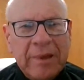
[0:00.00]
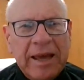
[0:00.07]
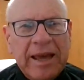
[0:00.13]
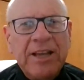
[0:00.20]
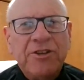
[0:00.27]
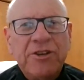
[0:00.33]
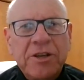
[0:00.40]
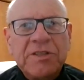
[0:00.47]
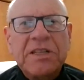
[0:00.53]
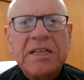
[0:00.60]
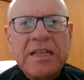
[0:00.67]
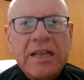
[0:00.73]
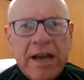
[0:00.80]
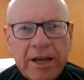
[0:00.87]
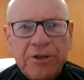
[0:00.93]
It just
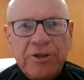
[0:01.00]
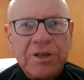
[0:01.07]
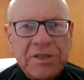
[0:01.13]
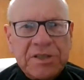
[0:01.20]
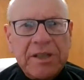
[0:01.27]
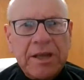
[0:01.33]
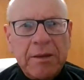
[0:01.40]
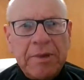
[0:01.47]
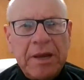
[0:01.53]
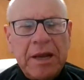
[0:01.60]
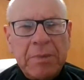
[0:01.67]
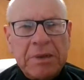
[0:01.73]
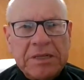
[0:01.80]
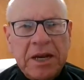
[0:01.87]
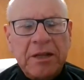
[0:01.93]
touches them in a
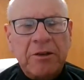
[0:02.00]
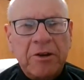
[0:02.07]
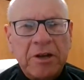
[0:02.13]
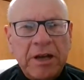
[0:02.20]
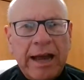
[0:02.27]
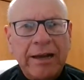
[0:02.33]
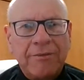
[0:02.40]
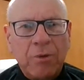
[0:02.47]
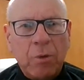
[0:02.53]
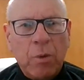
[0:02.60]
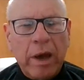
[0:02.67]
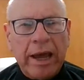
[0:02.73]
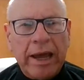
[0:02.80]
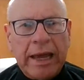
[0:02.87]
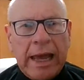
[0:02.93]
particular kind of a
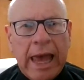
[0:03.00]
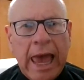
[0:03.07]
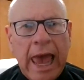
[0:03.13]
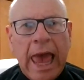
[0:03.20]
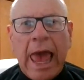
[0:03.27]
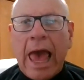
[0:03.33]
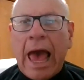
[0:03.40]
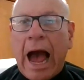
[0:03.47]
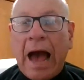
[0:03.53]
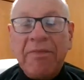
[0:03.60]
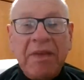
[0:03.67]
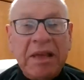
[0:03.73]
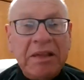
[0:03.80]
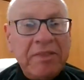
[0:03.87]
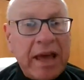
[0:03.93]
way. I
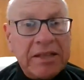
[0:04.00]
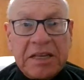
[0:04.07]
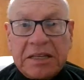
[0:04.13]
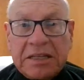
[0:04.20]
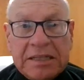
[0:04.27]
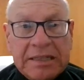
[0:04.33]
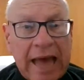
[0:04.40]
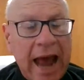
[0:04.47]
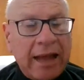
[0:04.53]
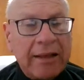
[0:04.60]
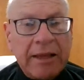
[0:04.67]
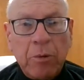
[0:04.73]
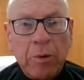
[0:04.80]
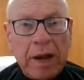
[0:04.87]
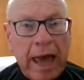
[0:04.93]
think that is
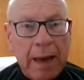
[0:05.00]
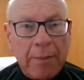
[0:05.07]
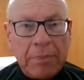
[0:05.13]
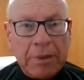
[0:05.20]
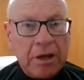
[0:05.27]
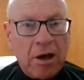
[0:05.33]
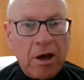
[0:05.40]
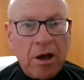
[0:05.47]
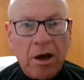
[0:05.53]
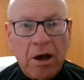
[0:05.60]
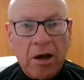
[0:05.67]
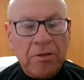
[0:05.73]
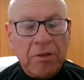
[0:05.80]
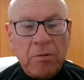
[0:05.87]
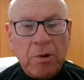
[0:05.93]
exactly what happened
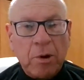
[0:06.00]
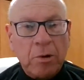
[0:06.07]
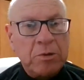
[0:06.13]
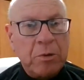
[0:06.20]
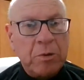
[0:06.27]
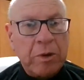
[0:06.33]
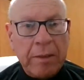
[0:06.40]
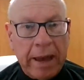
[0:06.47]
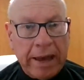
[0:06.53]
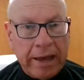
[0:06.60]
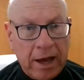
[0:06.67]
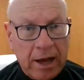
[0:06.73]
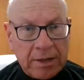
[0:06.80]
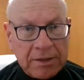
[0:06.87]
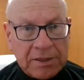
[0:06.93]
on the road to
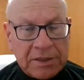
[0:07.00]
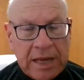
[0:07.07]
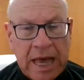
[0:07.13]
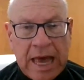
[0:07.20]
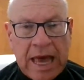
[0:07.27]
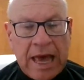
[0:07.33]
Emmaus.